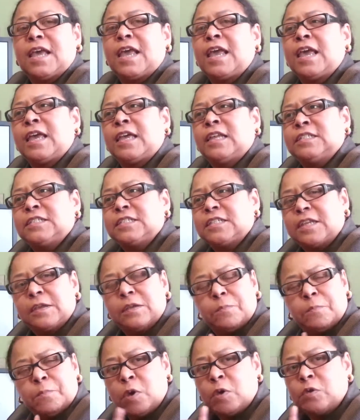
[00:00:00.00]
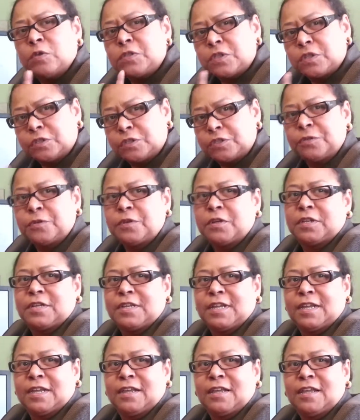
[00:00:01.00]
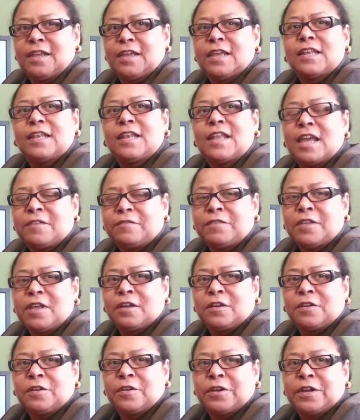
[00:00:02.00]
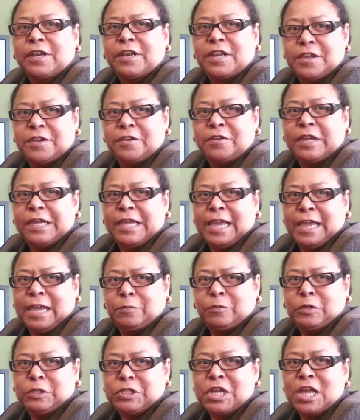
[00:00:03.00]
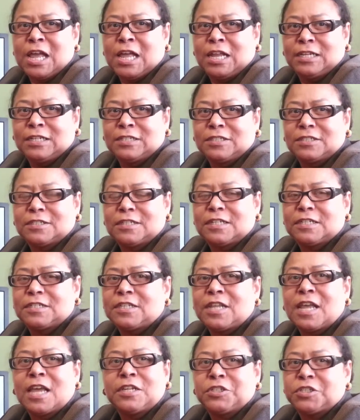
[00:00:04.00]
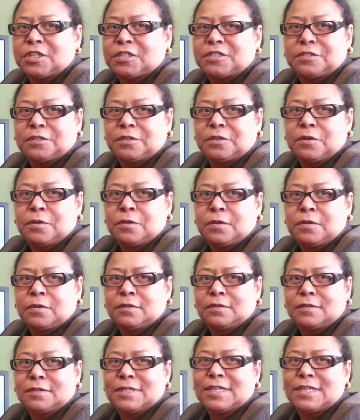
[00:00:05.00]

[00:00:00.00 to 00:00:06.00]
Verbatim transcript: And most assuredly, lifelong learning here at Cambridge College is not just a goal,